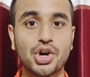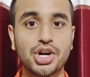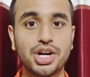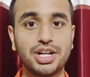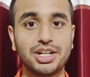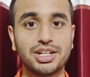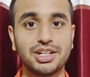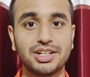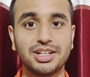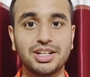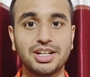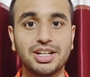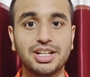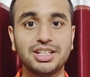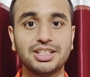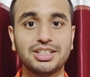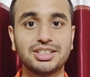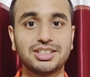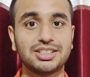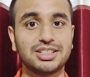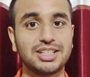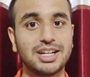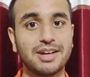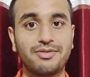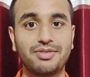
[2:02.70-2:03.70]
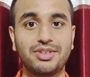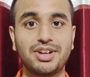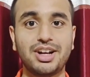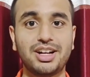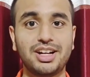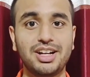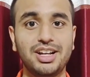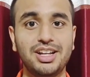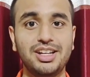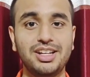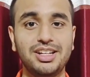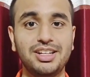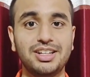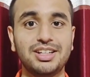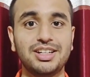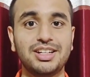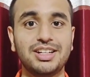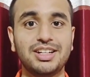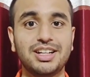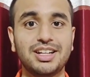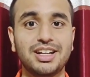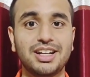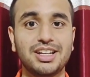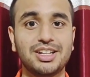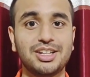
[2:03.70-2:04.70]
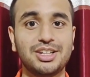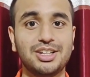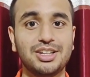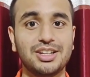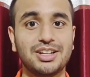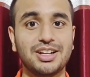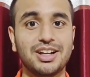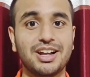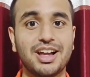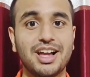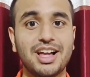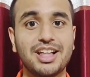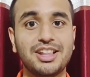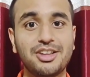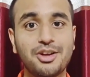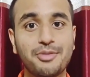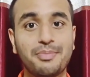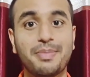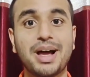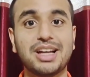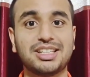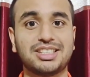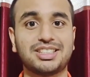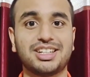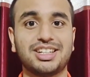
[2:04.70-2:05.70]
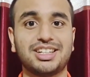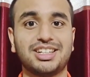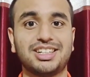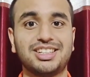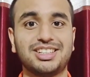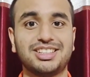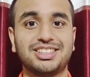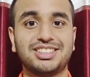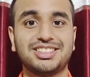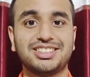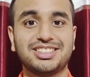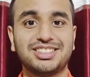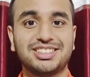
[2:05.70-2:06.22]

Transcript: audit is definitely in your basket.